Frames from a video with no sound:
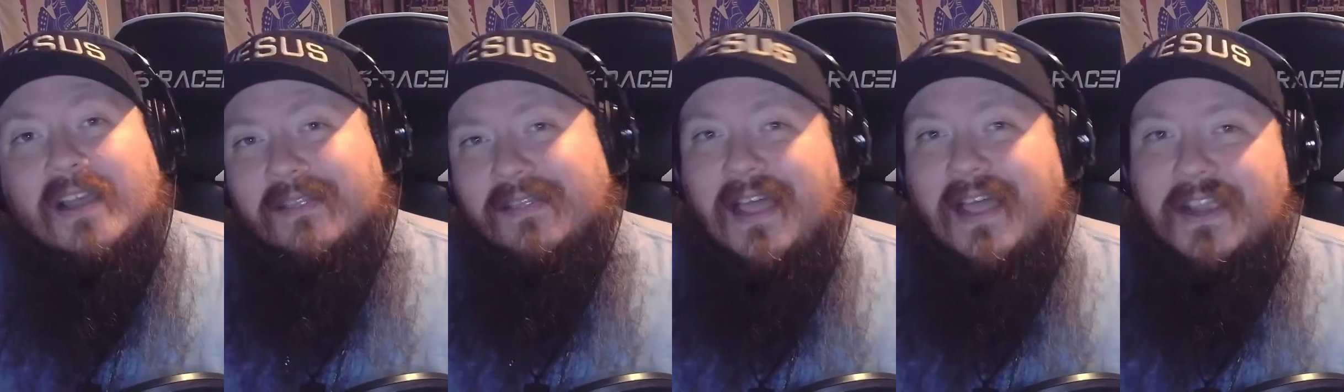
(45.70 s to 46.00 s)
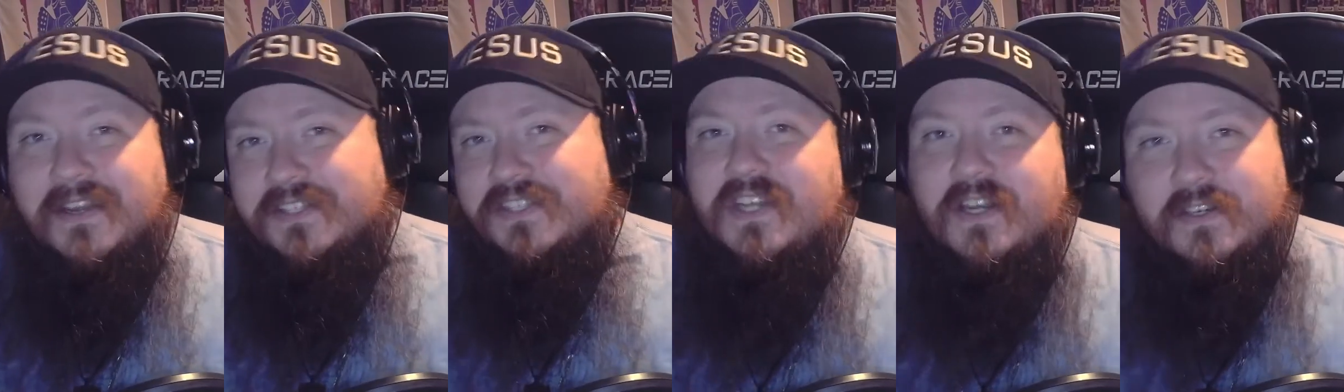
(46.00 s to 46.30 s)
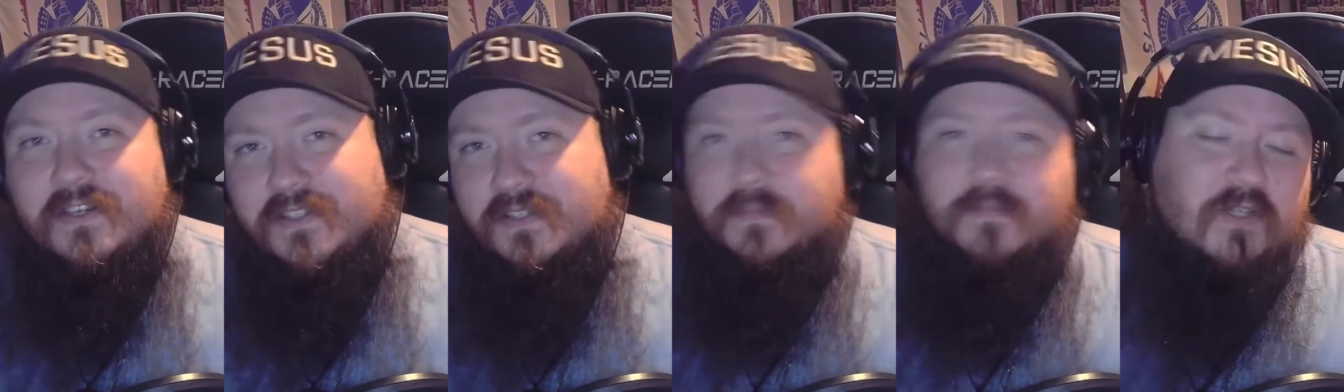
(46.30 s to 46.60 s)
like,
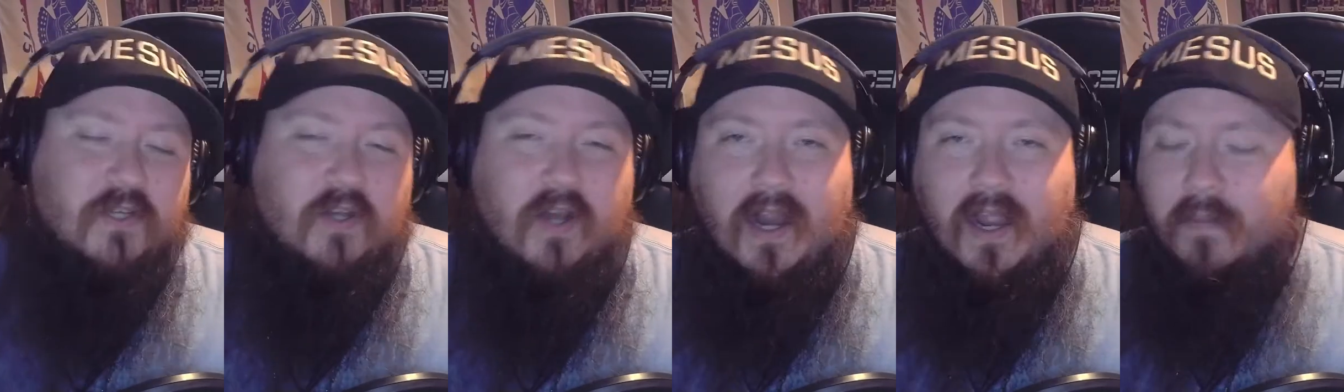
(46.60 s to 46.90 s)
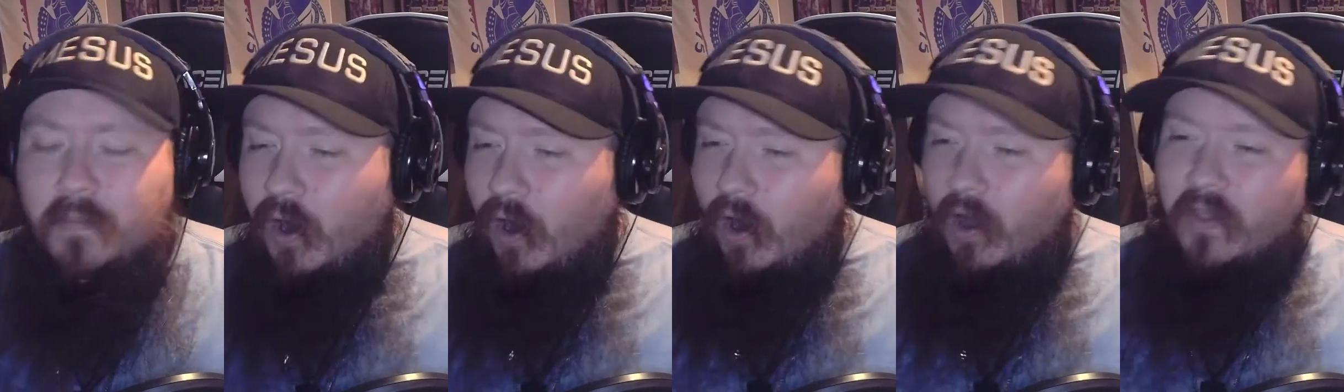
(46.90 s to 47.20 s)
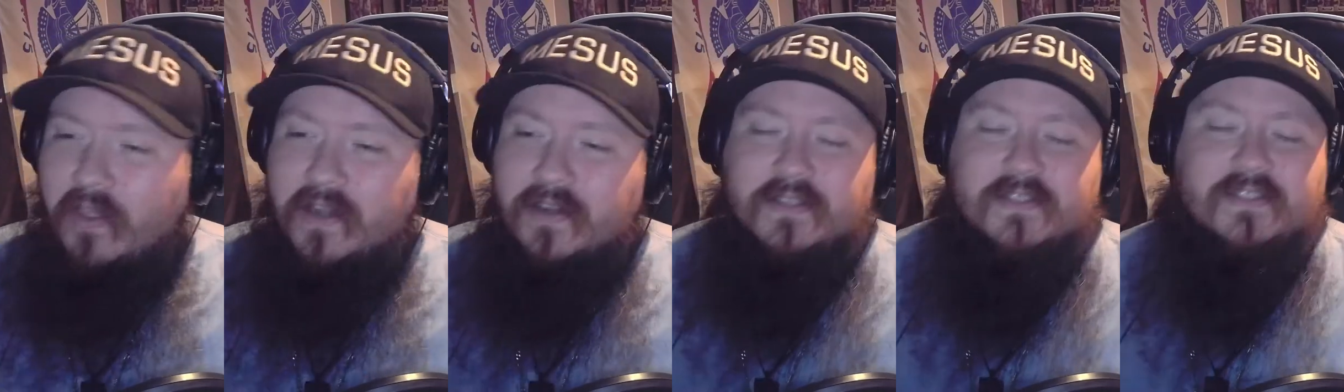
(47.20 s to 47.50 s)
share, subscribe, all
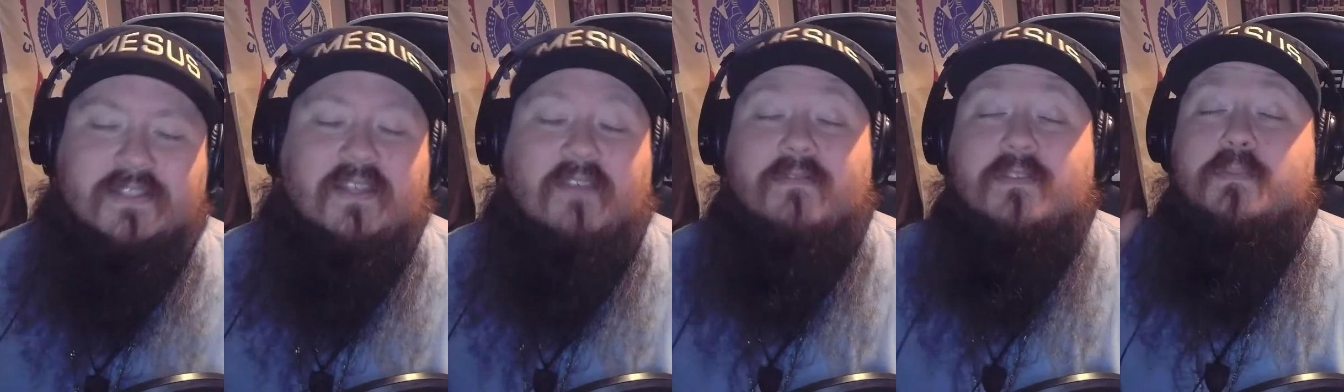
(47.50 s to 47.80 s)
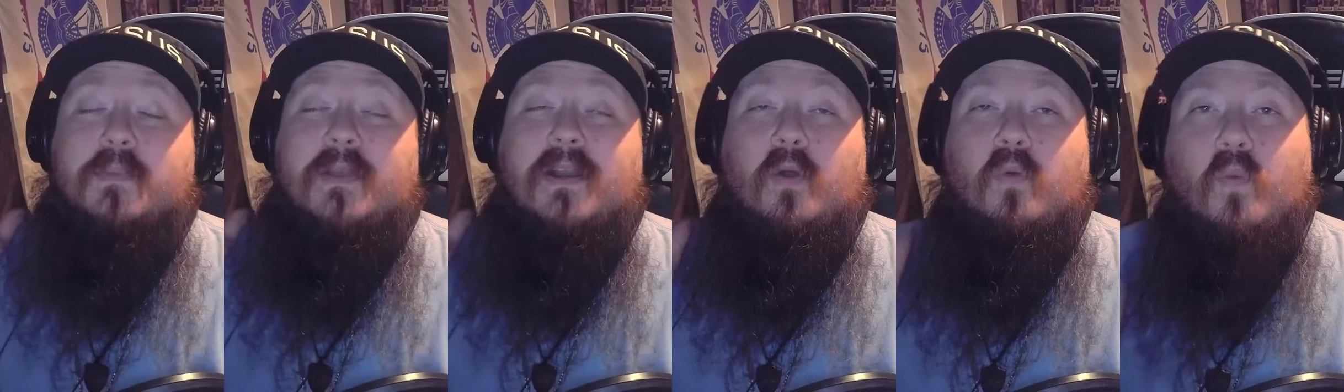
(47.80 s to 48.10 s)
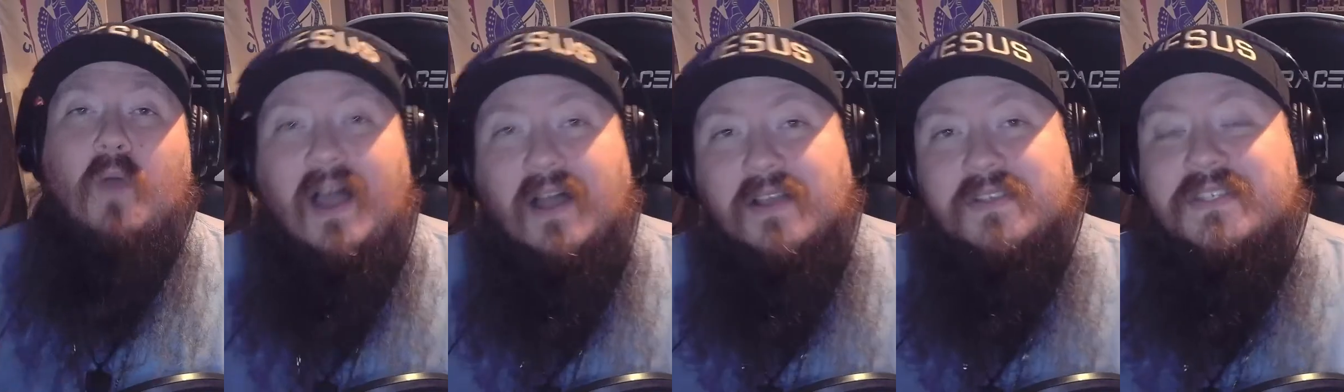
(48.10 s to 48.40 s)
that good stuff. It's been a
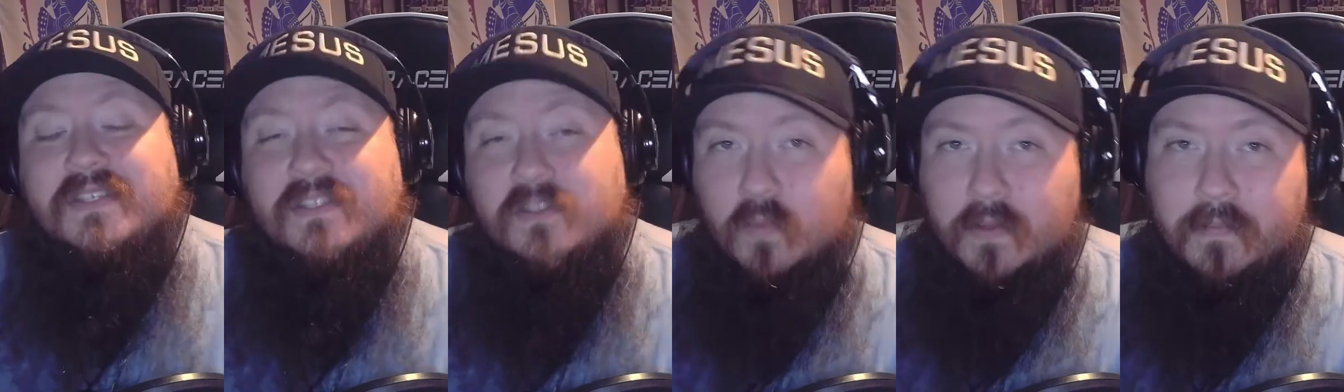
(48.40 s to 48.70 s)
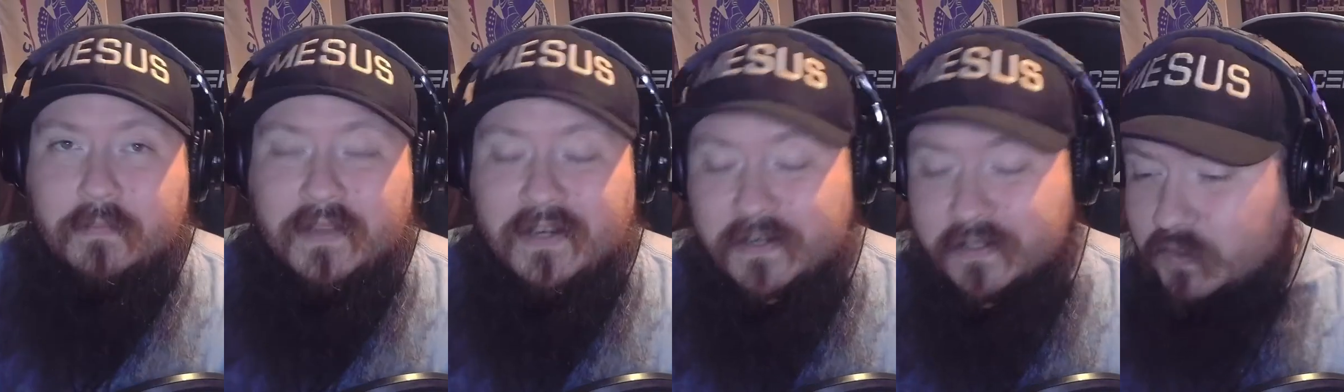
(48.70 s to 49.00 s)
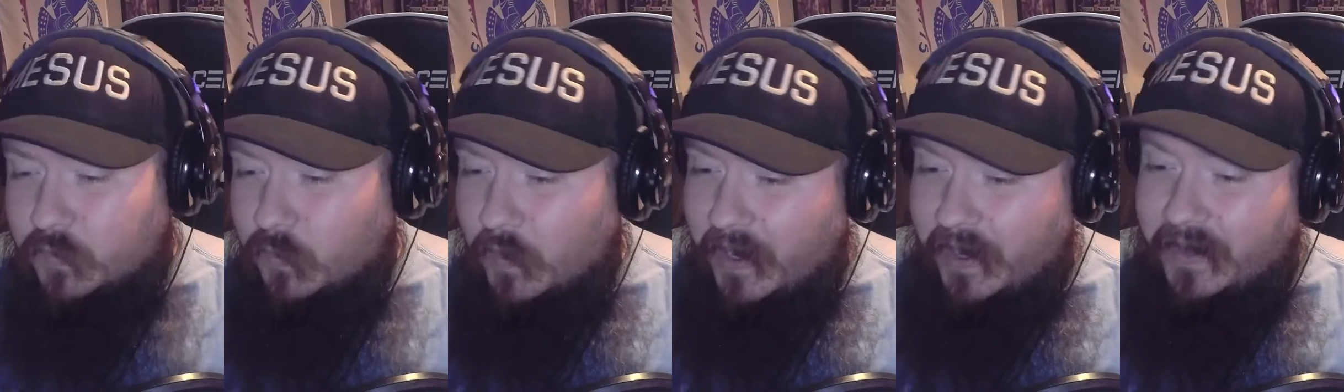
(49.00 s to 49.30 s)
while since we've been to
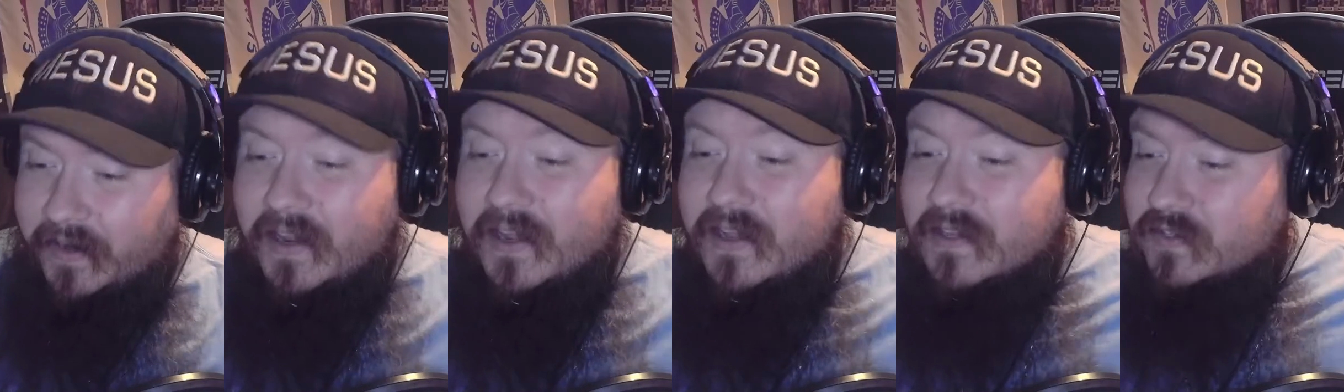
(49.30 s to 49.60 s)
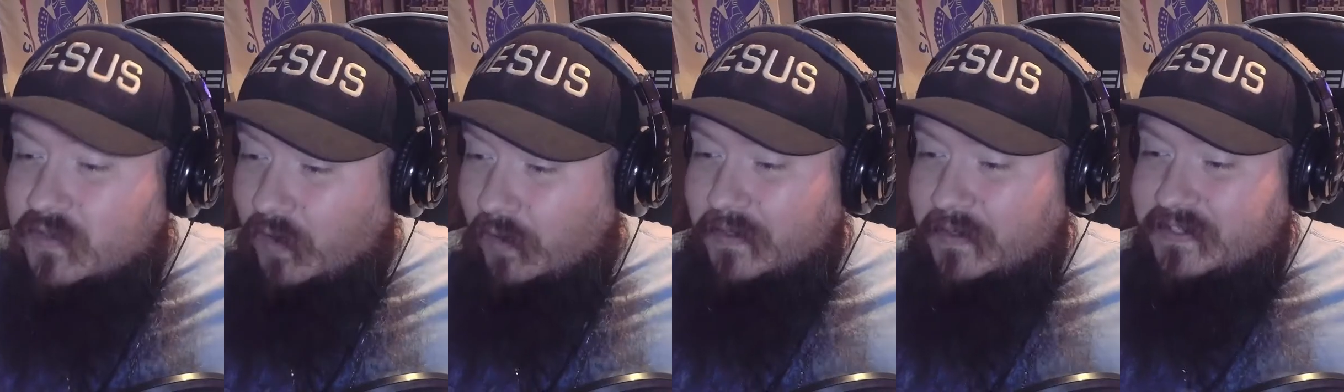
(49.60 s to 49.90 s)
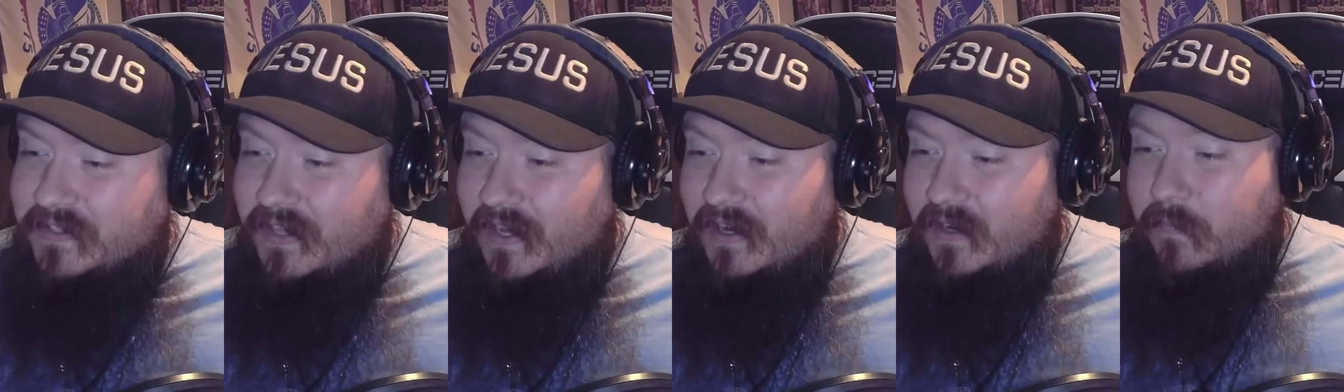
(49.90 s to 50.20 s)
Swagg, so I'm
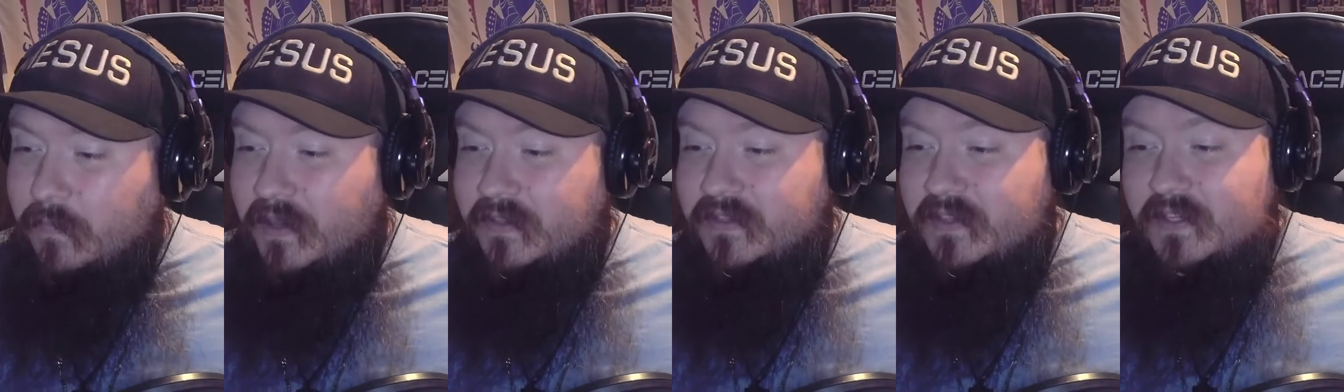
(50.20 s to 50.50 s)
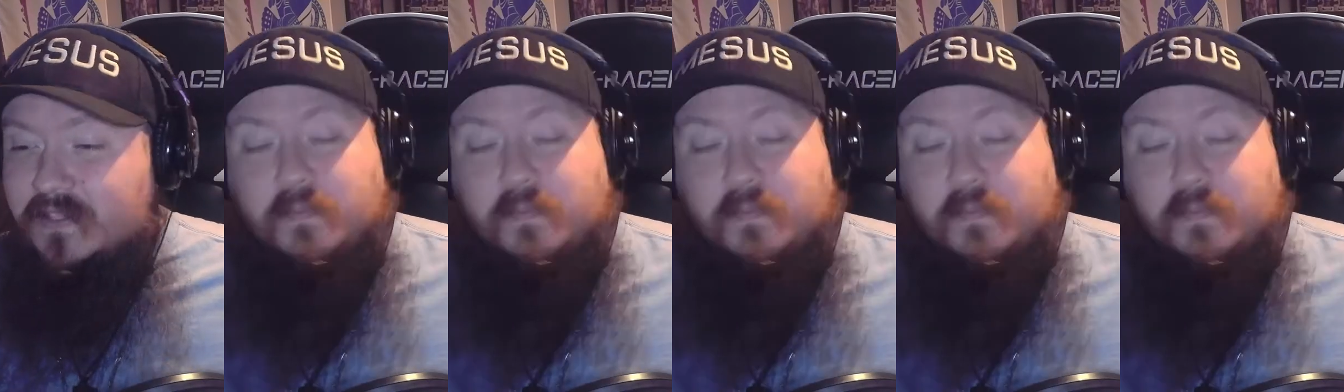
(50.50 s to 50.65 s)
excited about this.